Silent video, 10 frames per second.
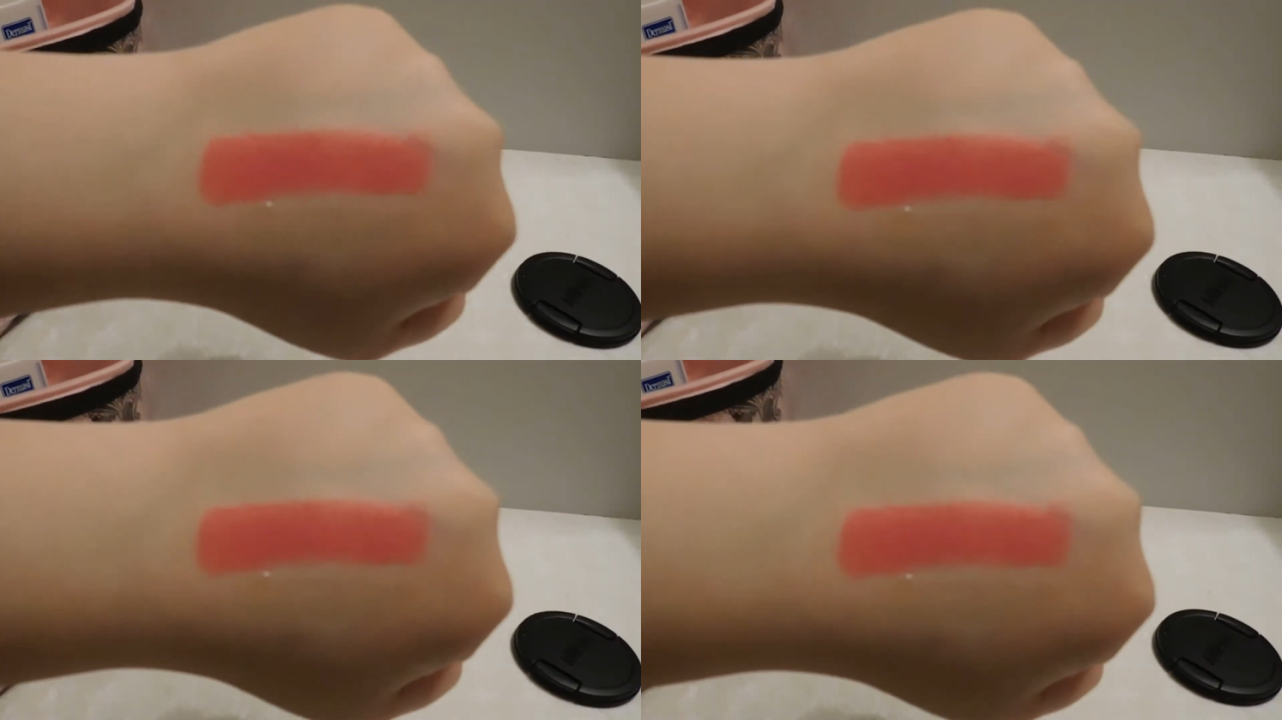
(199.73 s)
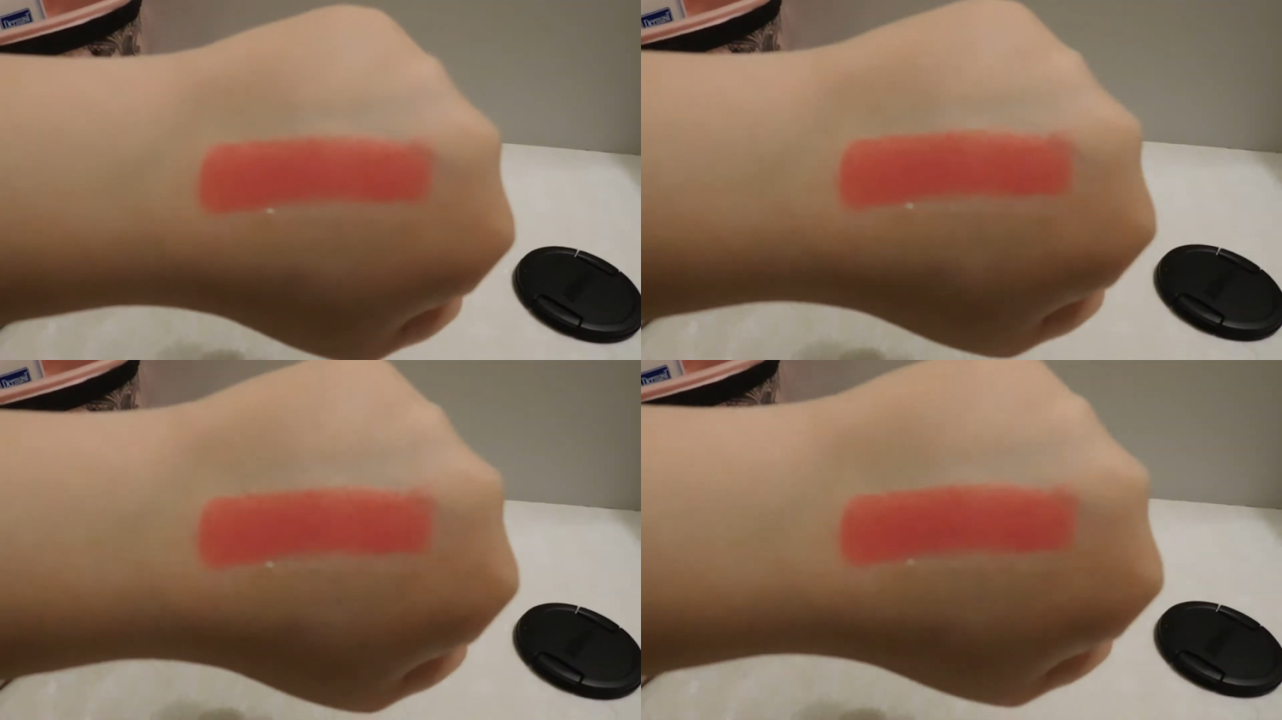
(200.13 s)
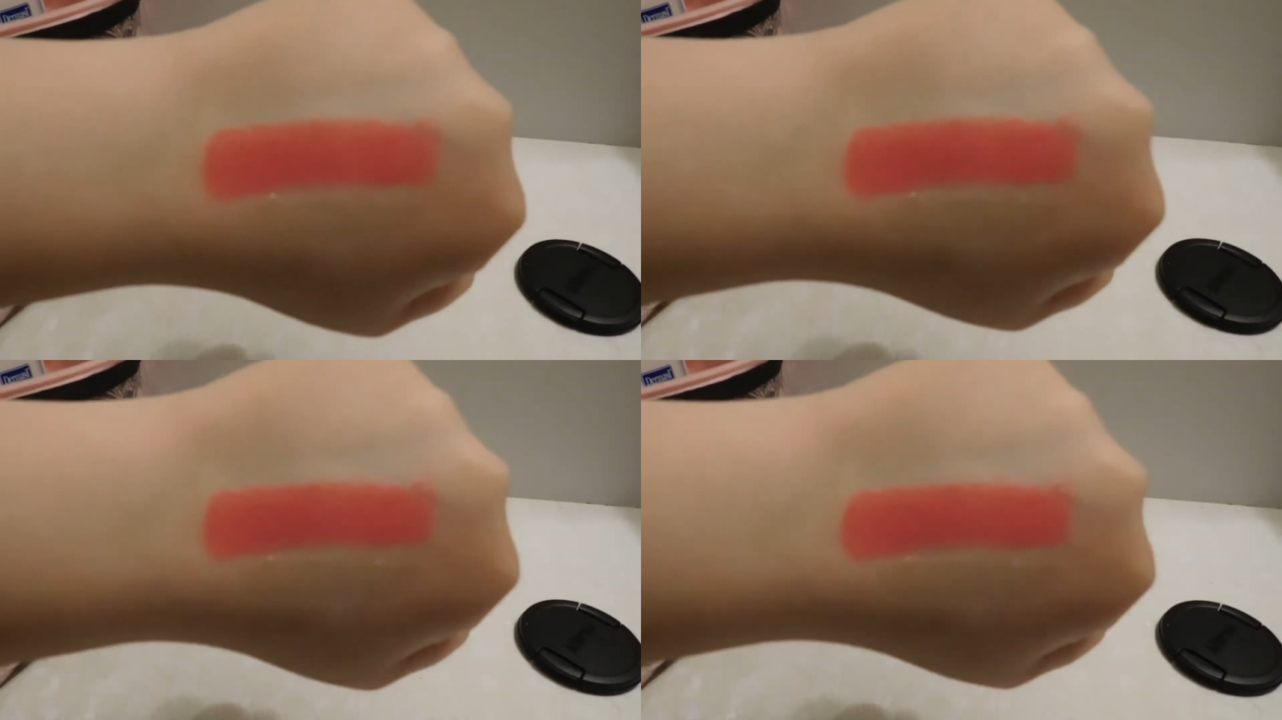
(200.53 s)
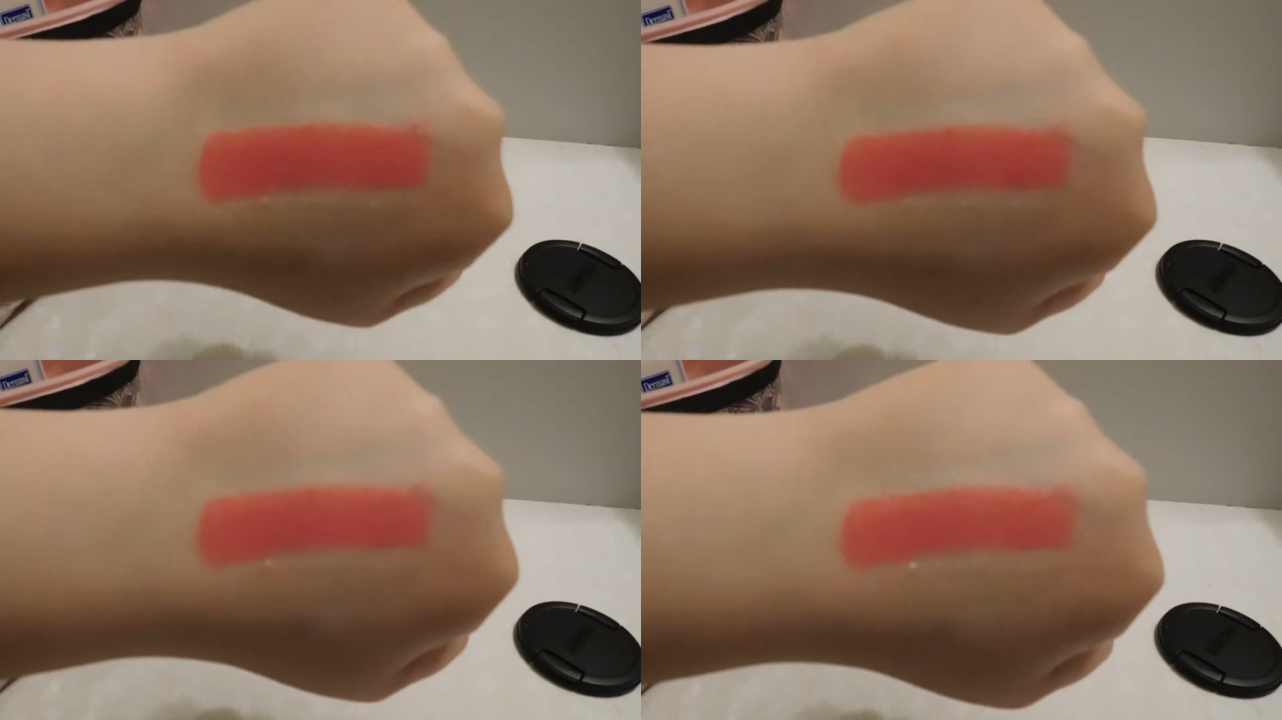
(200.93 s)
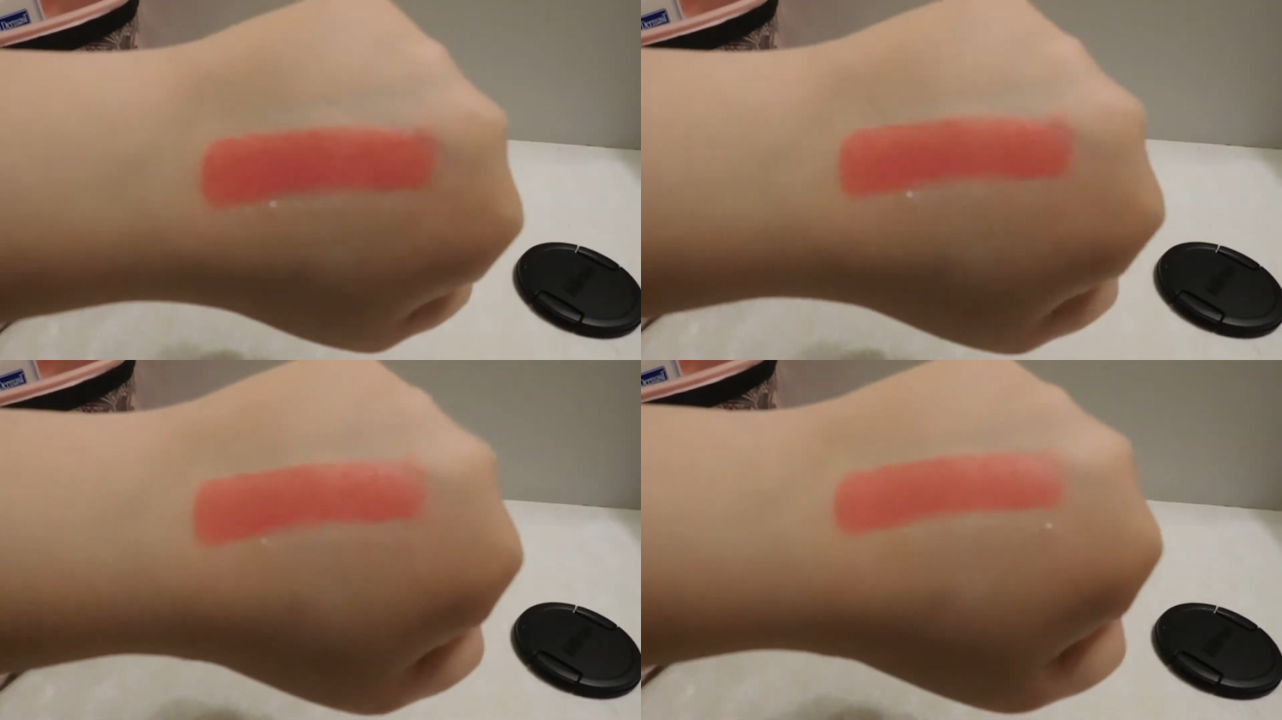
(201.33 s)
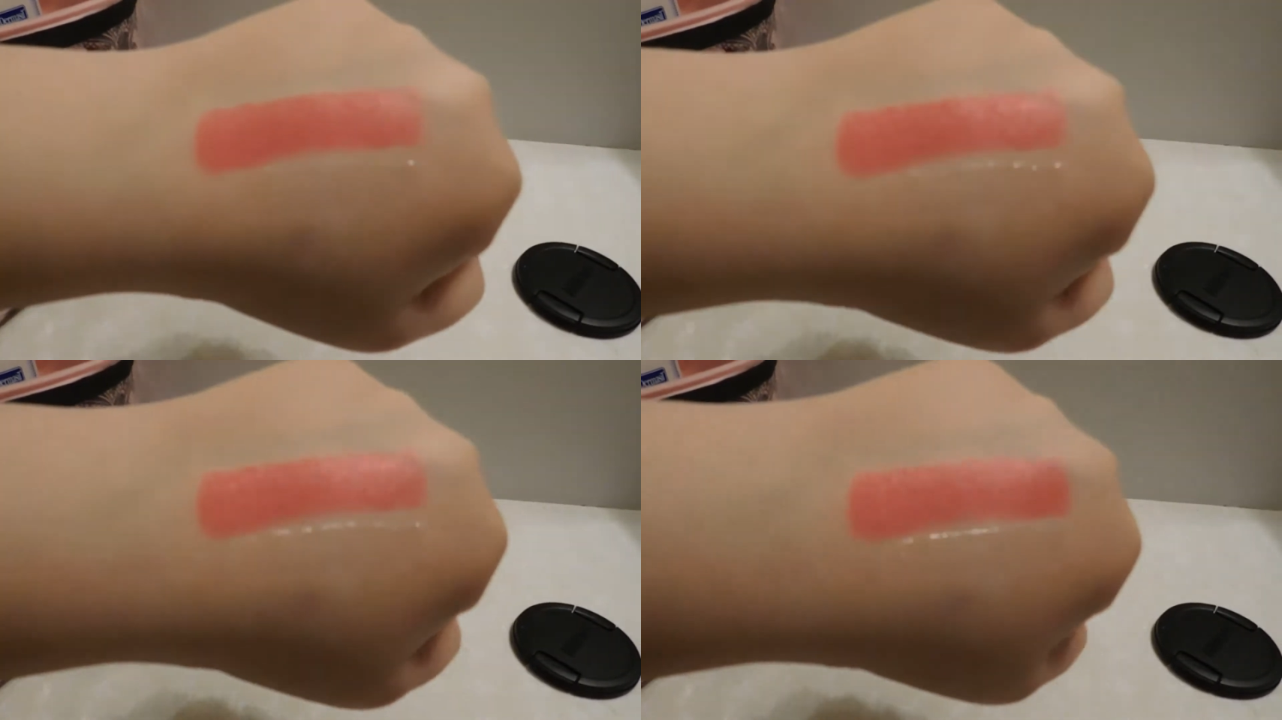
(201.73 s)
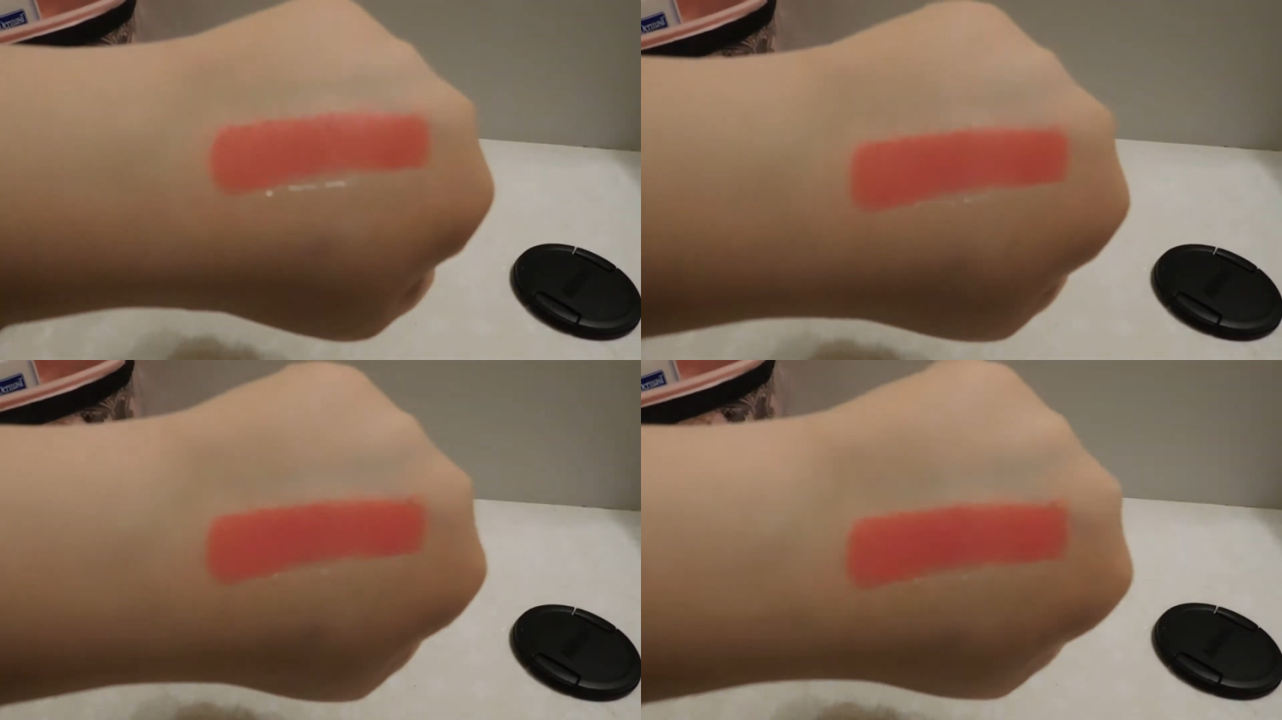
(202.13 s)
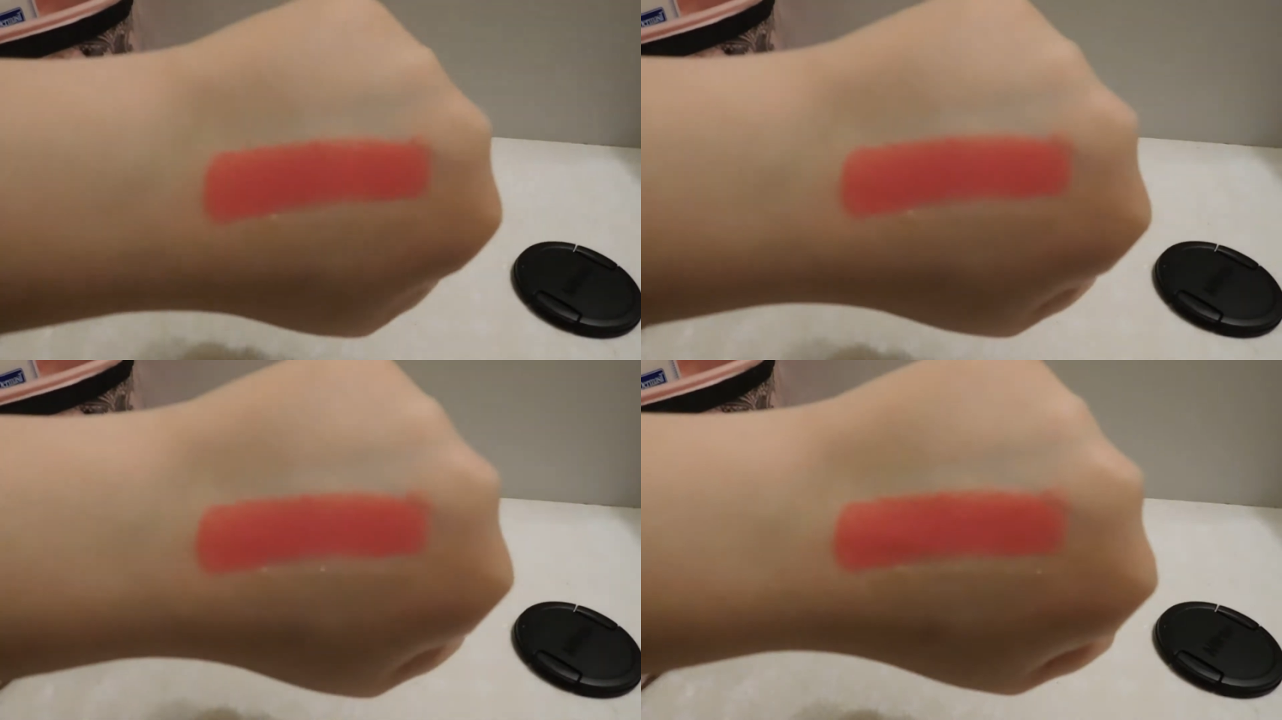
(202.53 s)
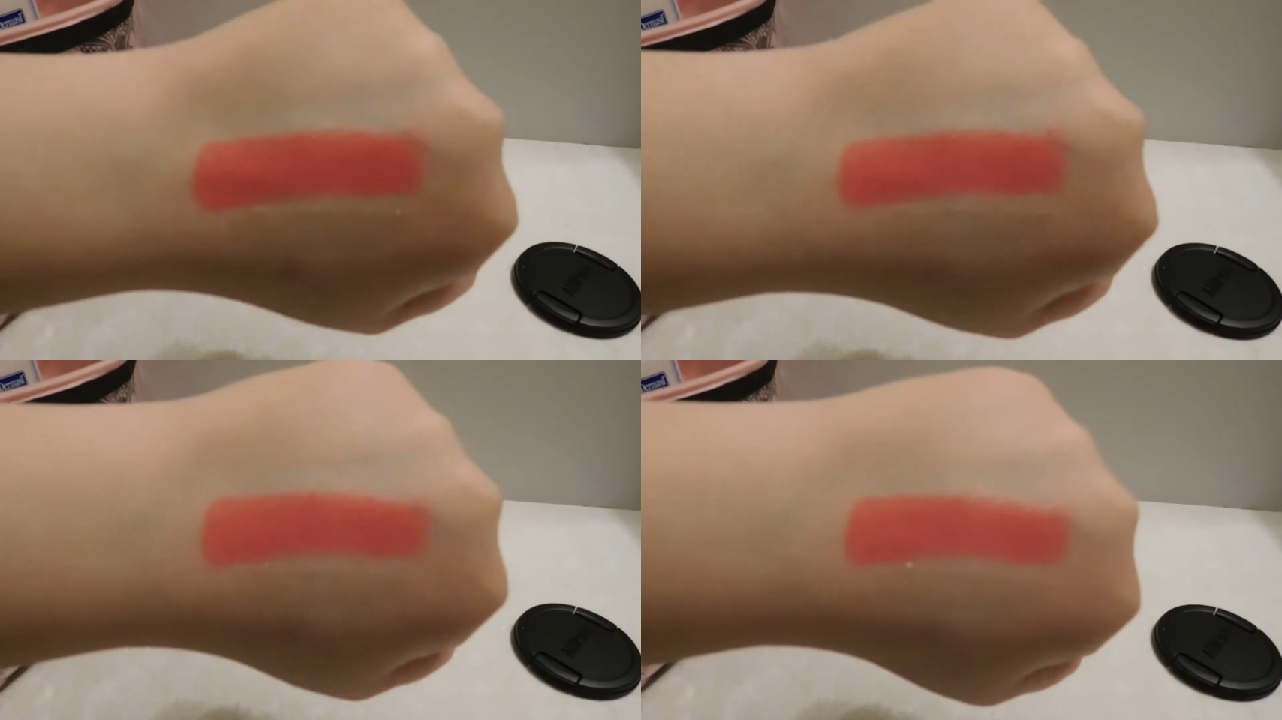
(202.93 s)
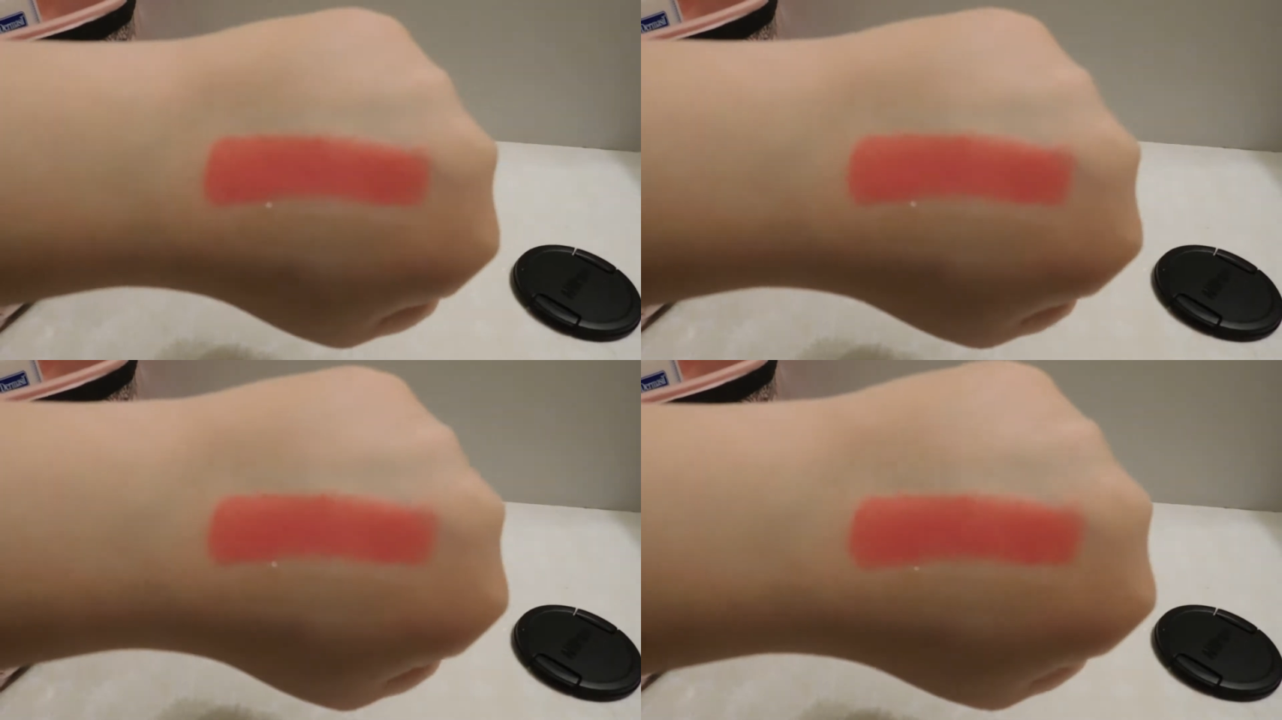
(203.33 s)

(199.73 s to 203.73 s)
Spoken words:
Nobody's mouth can be seen.